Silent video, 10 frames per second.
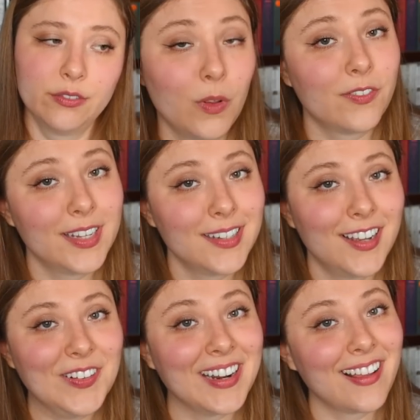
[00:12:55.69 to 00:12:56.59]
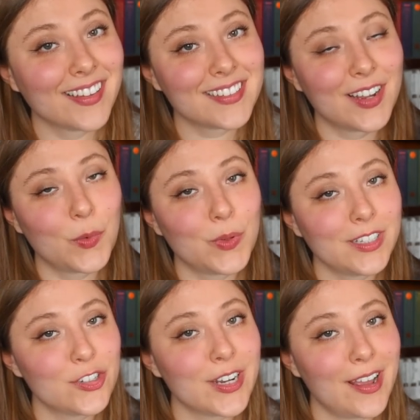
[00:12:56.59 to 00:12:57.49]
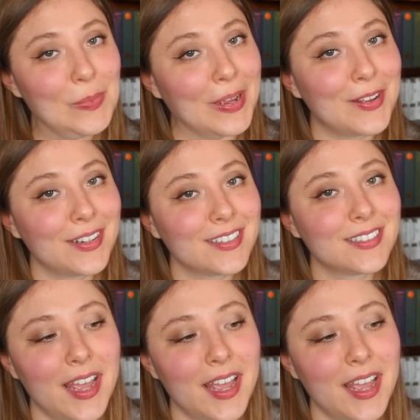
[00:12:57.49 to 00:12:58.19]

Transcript: We'll find out and Alex and I will chat about it